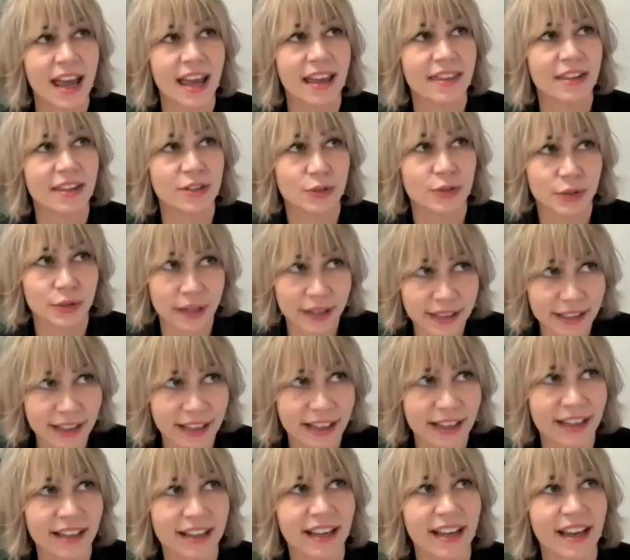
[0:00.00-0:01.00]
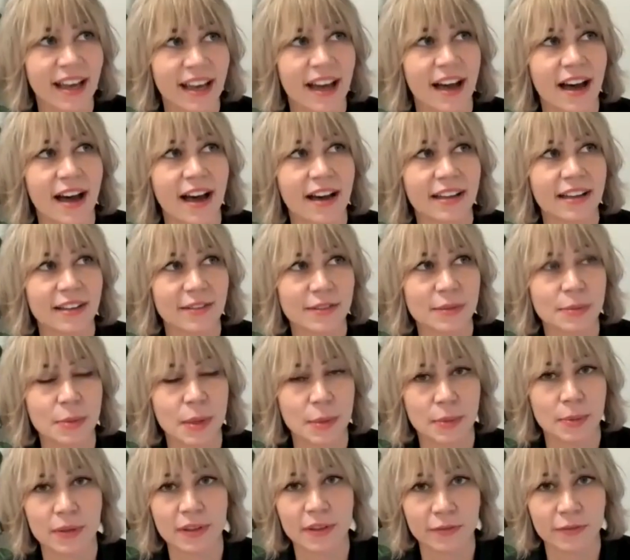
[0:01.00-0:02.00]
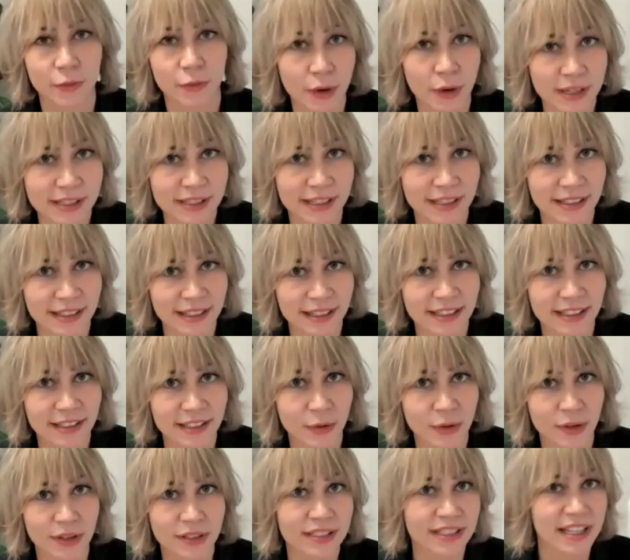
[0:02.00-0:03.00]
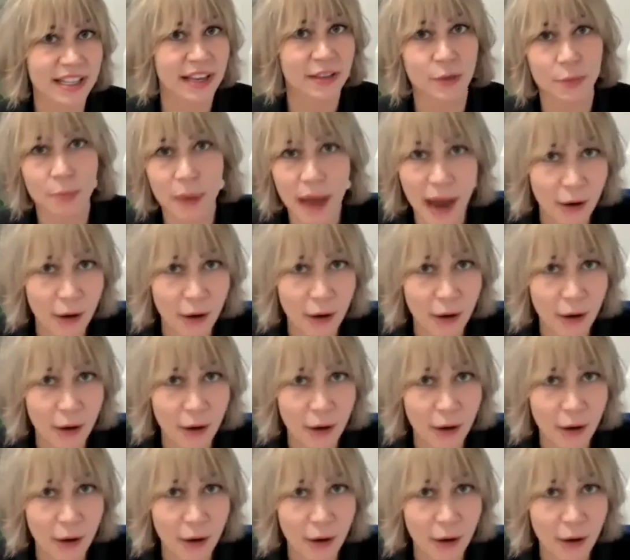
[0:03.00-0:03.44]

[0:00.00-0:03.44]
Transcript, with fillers: And the training uh, gives people the voice they need in order to take their